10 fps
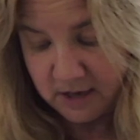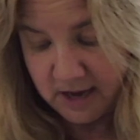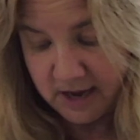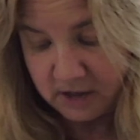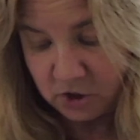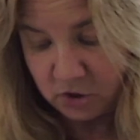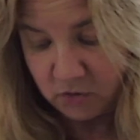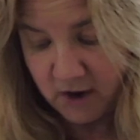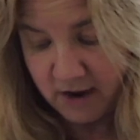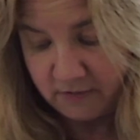and
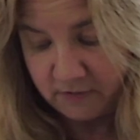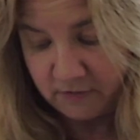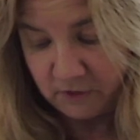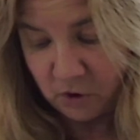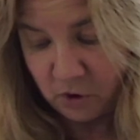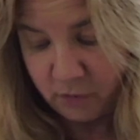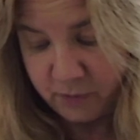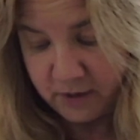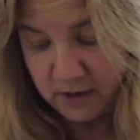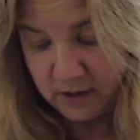strive for
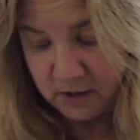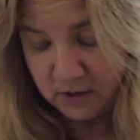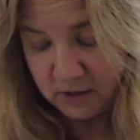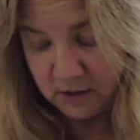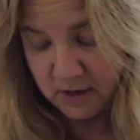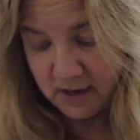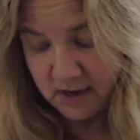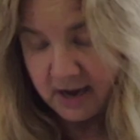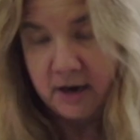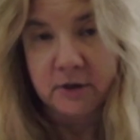openness
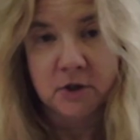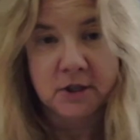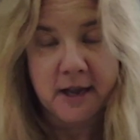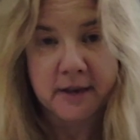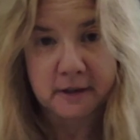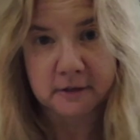and understanding.